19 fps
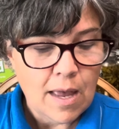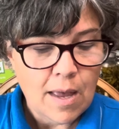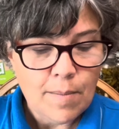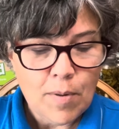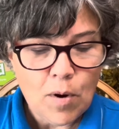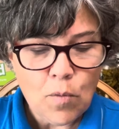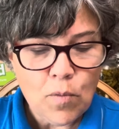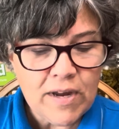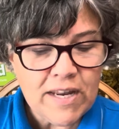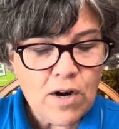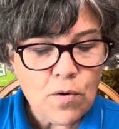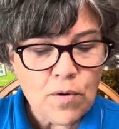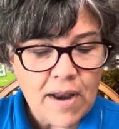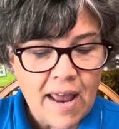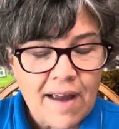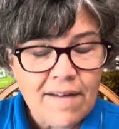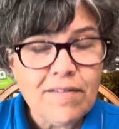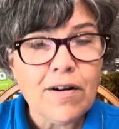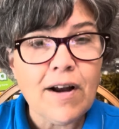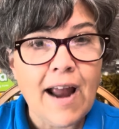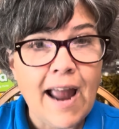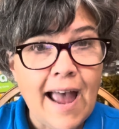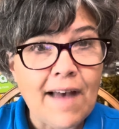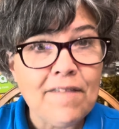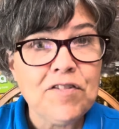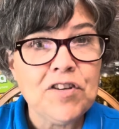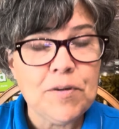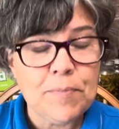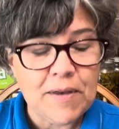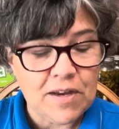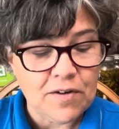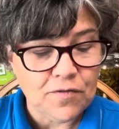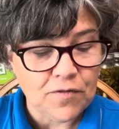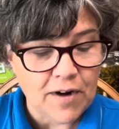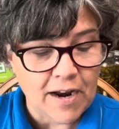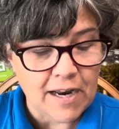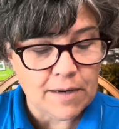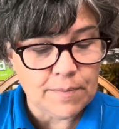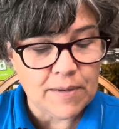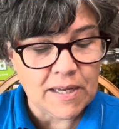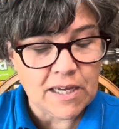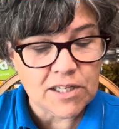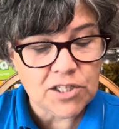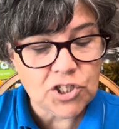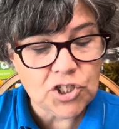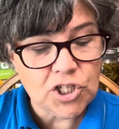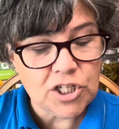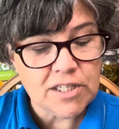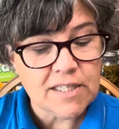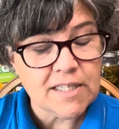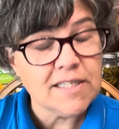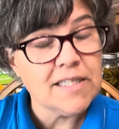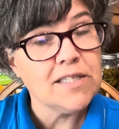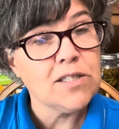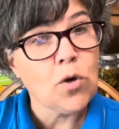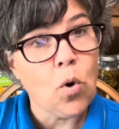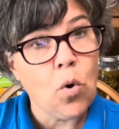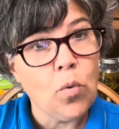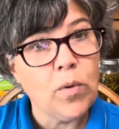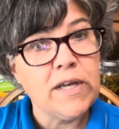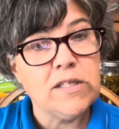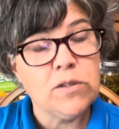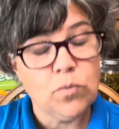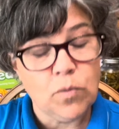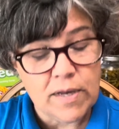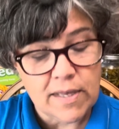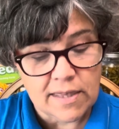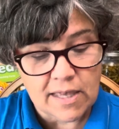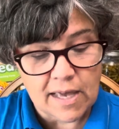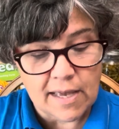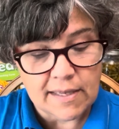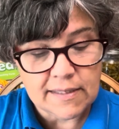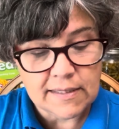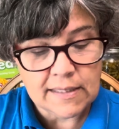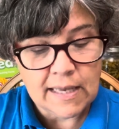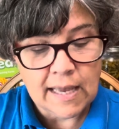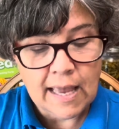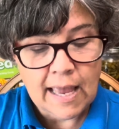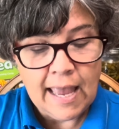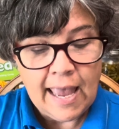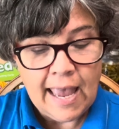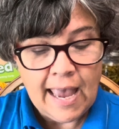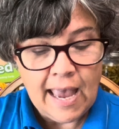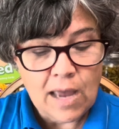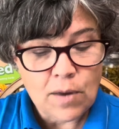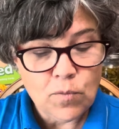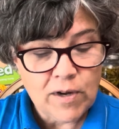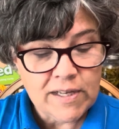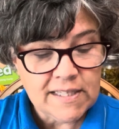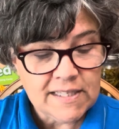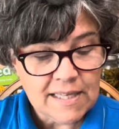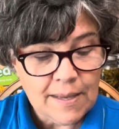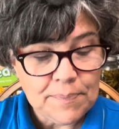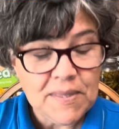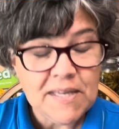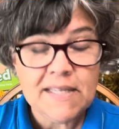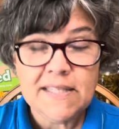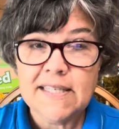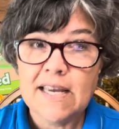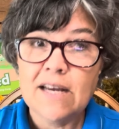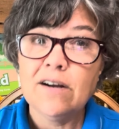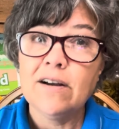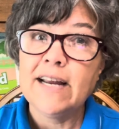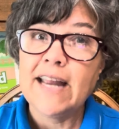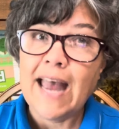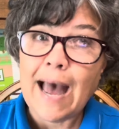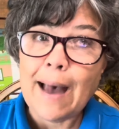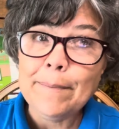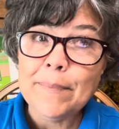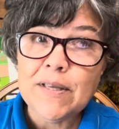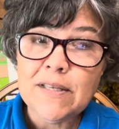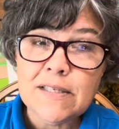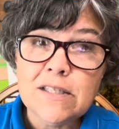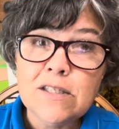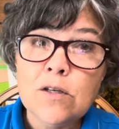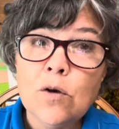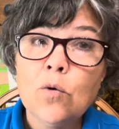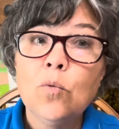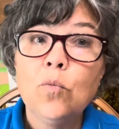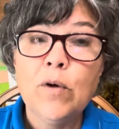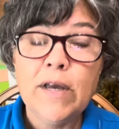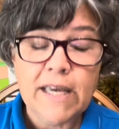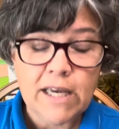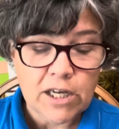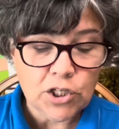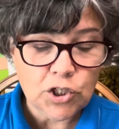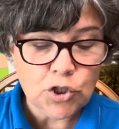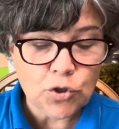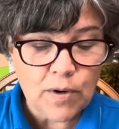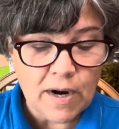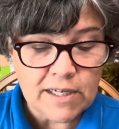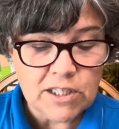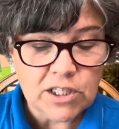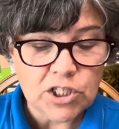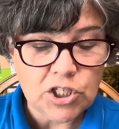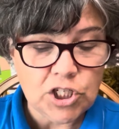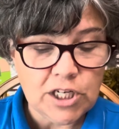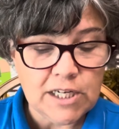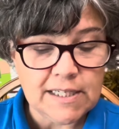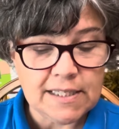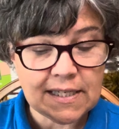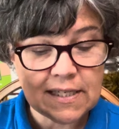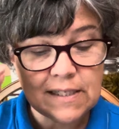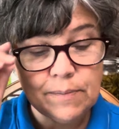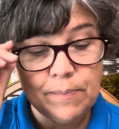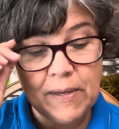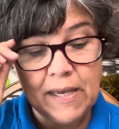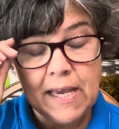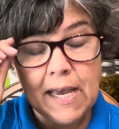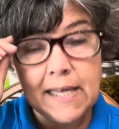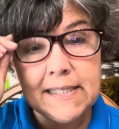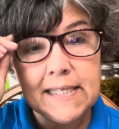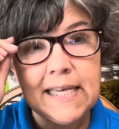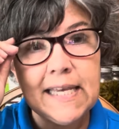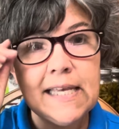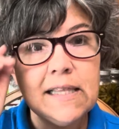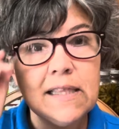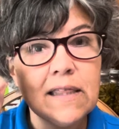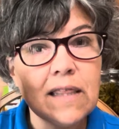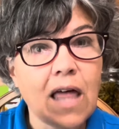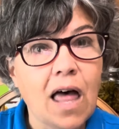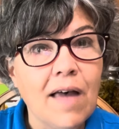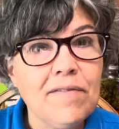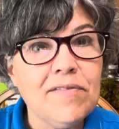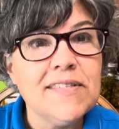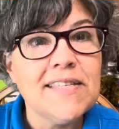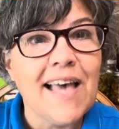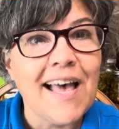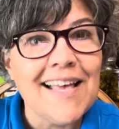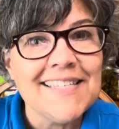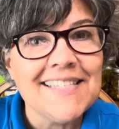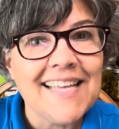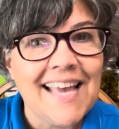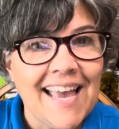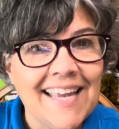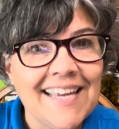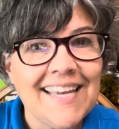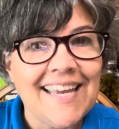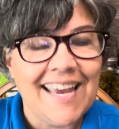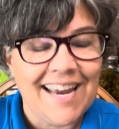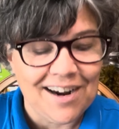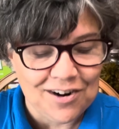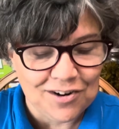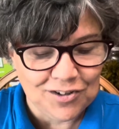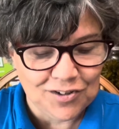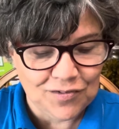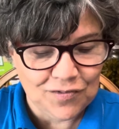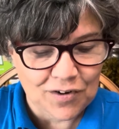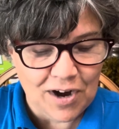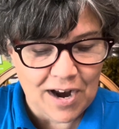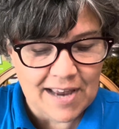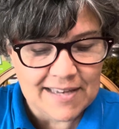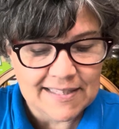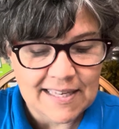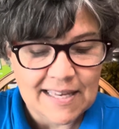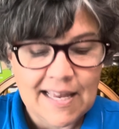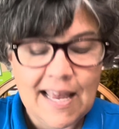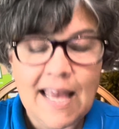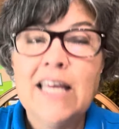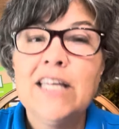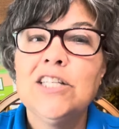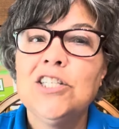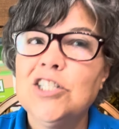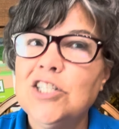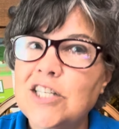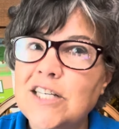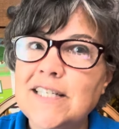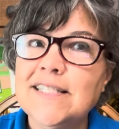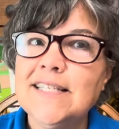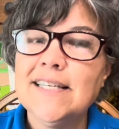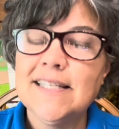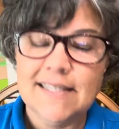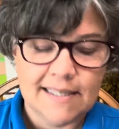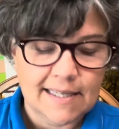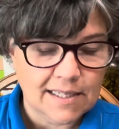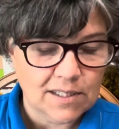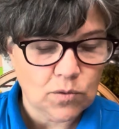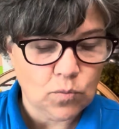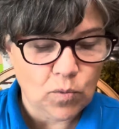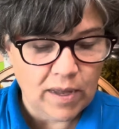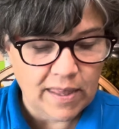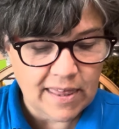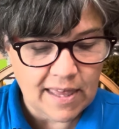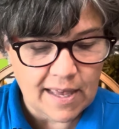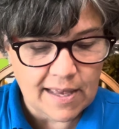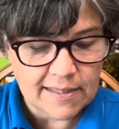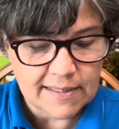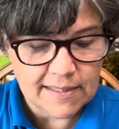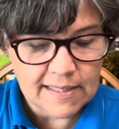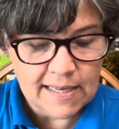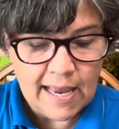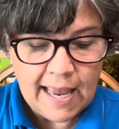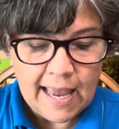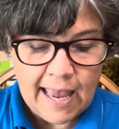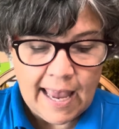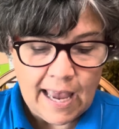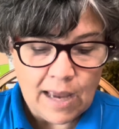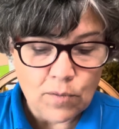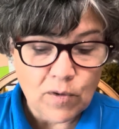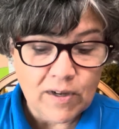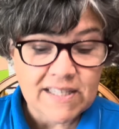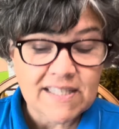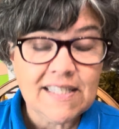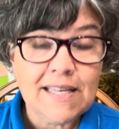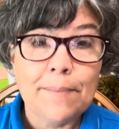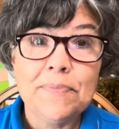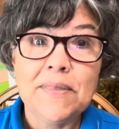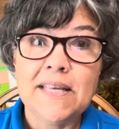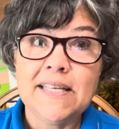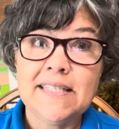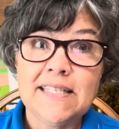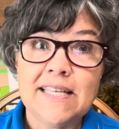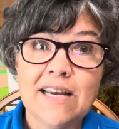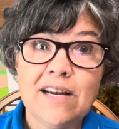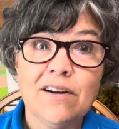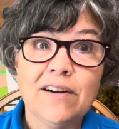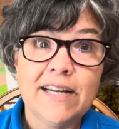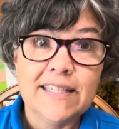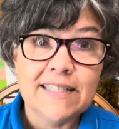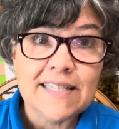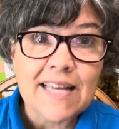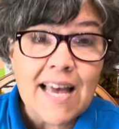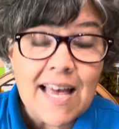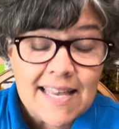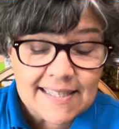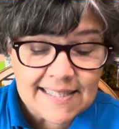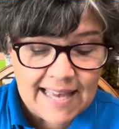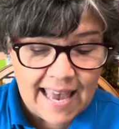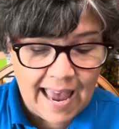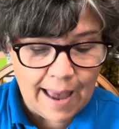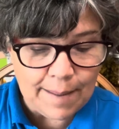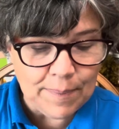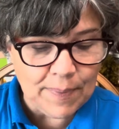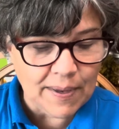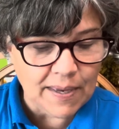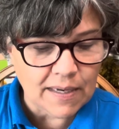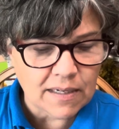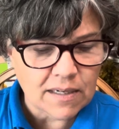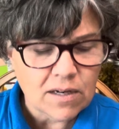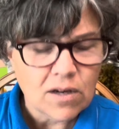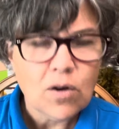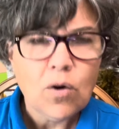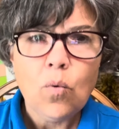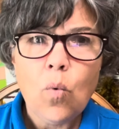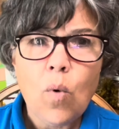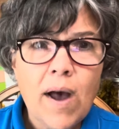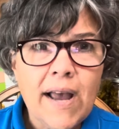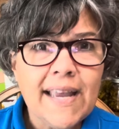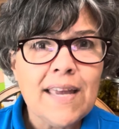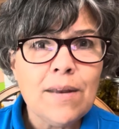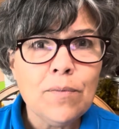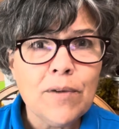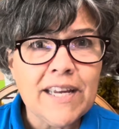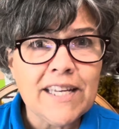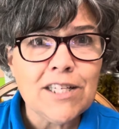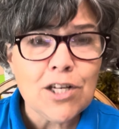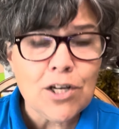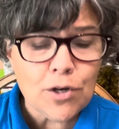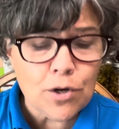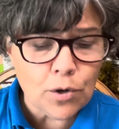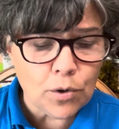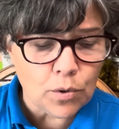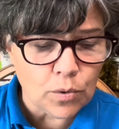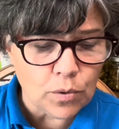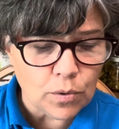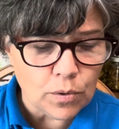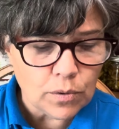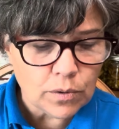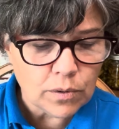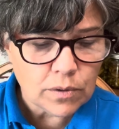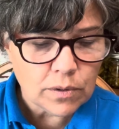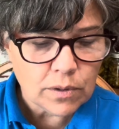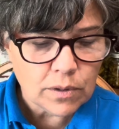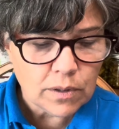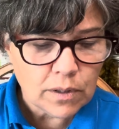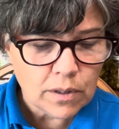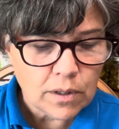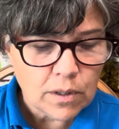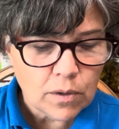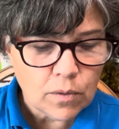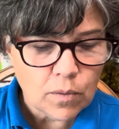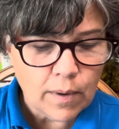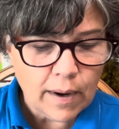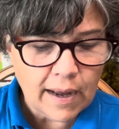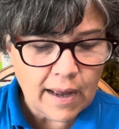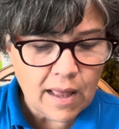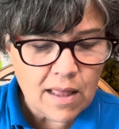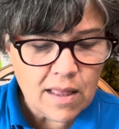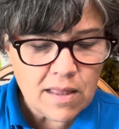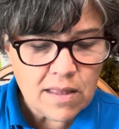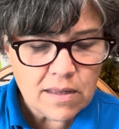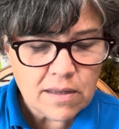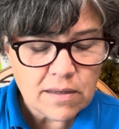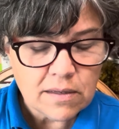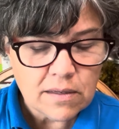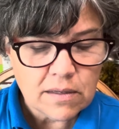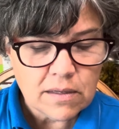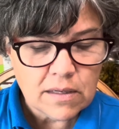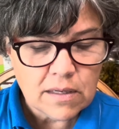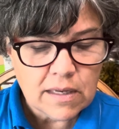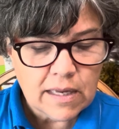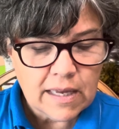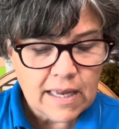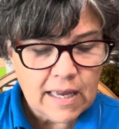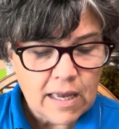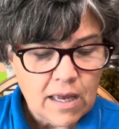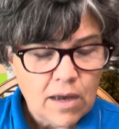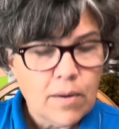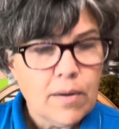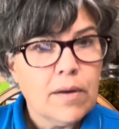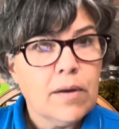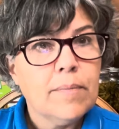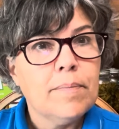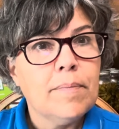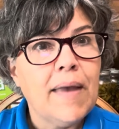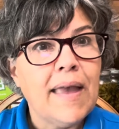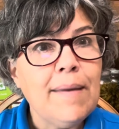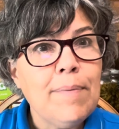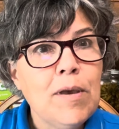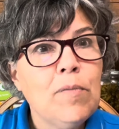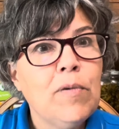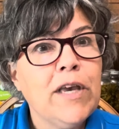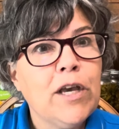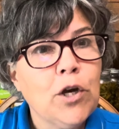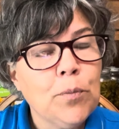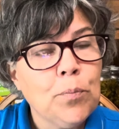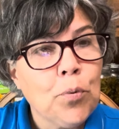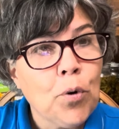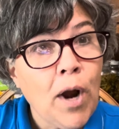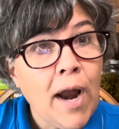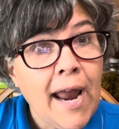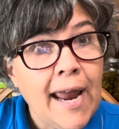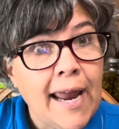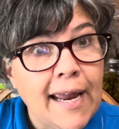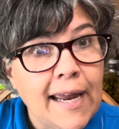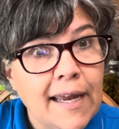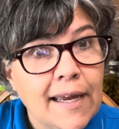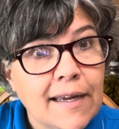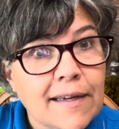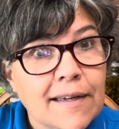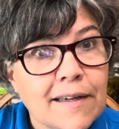But we don't ever have to be afraid because Jesus is always with us. And when something scary happens, we can trust Jesus because he loves us and cares for us. Jesus is with us. And when something scary does happen, what can we do? Well, maybe we could pray.